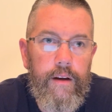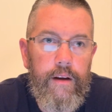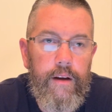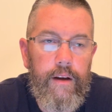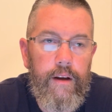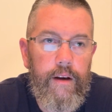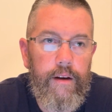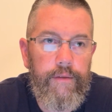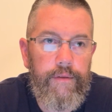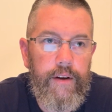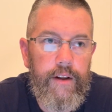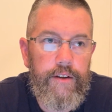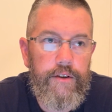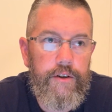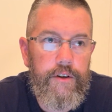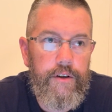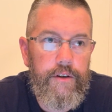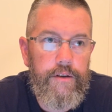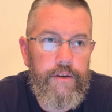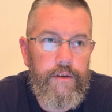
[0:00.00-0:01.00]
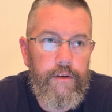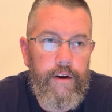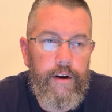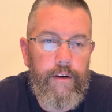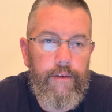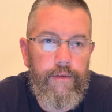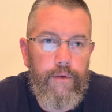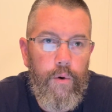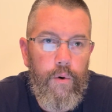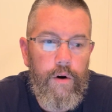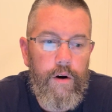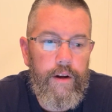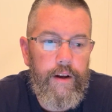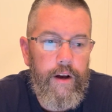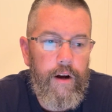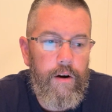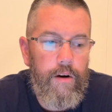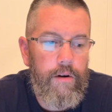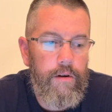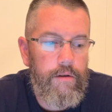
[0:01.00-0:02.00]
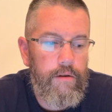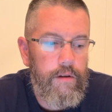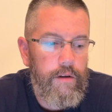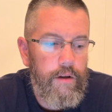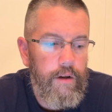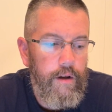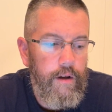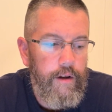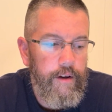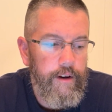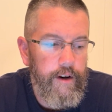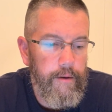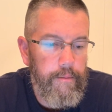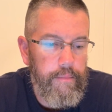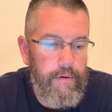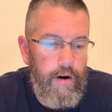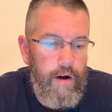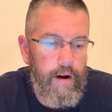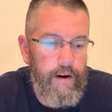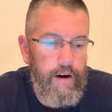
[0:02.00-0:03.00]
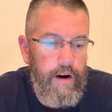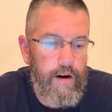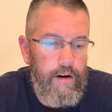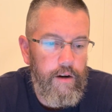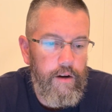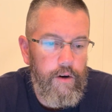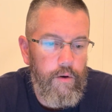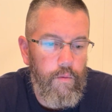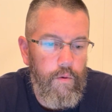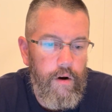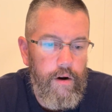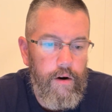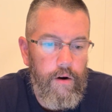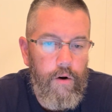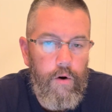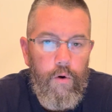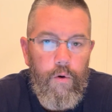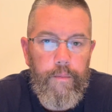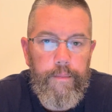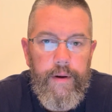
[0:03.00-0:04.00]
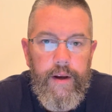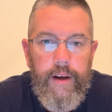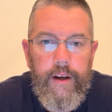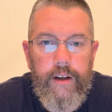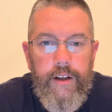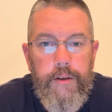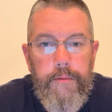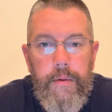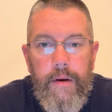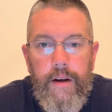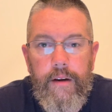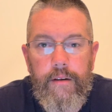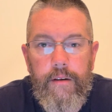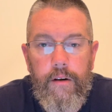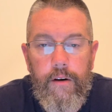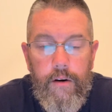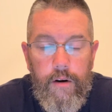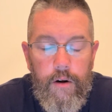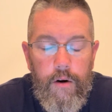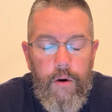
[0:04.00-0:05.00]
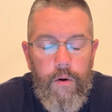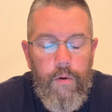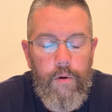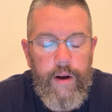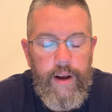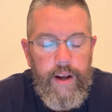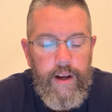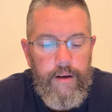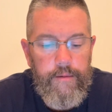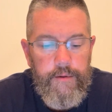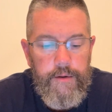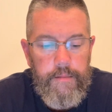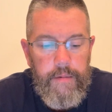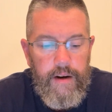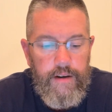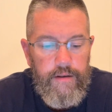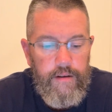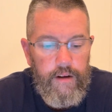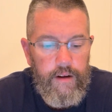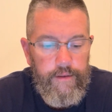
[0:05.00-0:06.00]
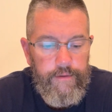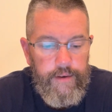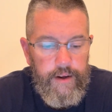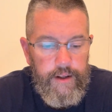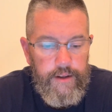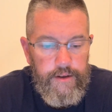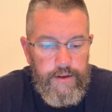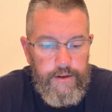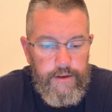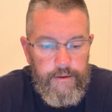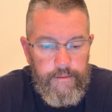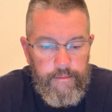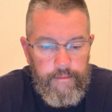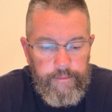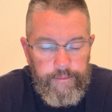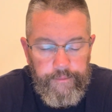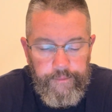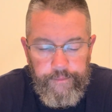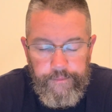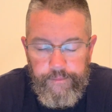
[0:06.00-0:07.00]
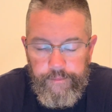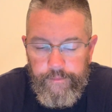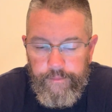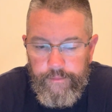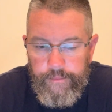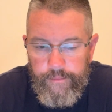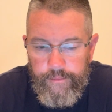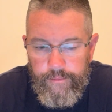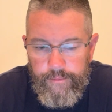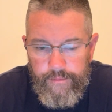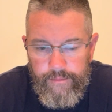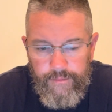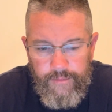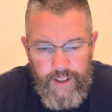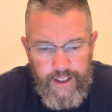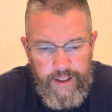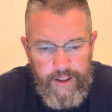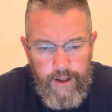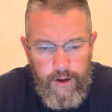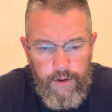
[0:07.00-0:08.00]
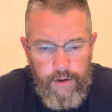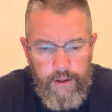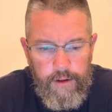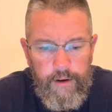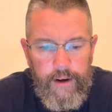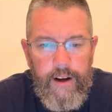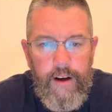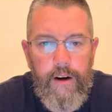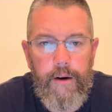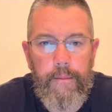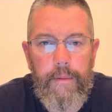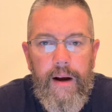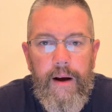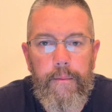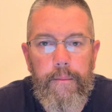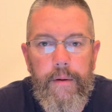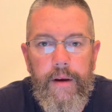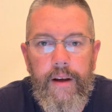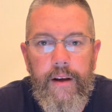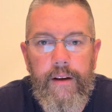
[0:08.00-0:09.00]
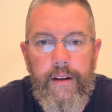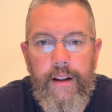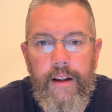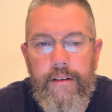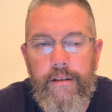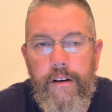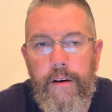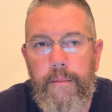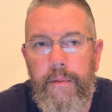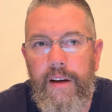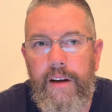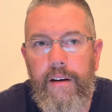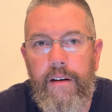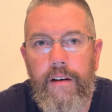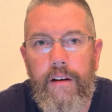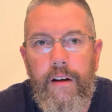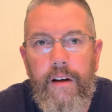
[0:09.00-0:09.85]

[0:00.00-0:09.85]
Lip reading: If it's just 3 or 4 of y'all, you're probably not going to want a whole pig or a whole ham, especially if it's, you know, a 300-pound pig. That's going to be a